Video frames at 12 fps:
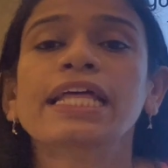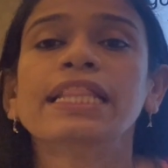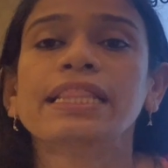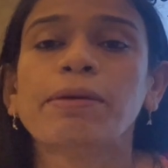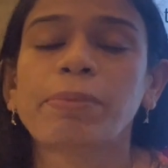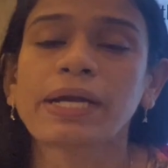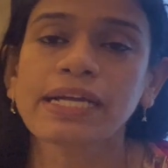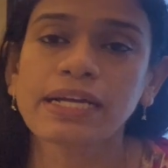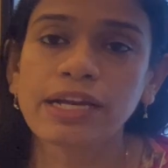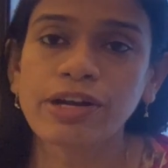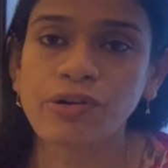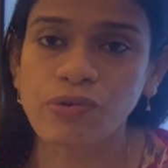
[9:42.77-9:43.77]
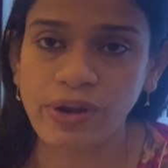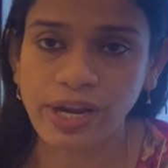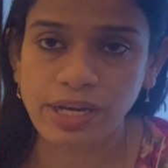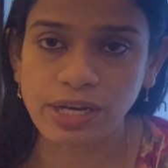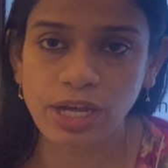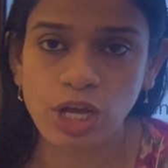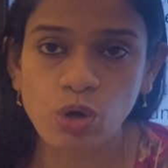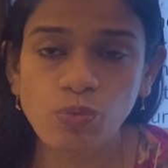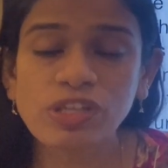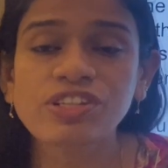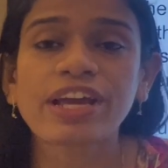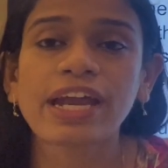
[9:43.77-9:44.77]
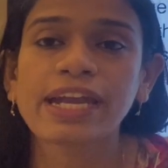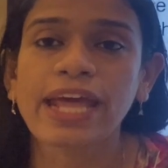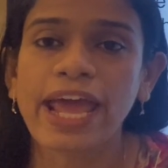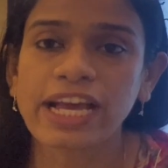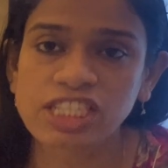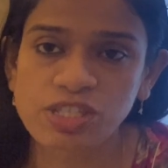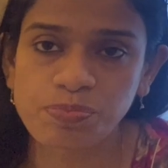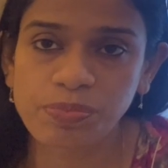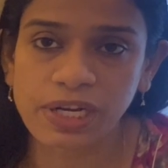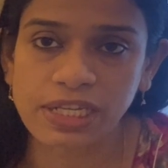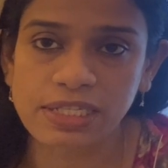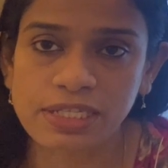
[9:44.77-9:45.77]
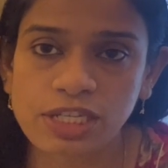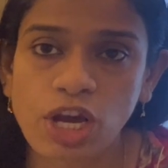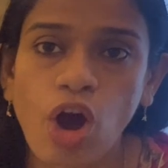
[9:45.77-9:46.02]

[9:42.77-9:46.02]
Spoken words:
the particular trait which get expressed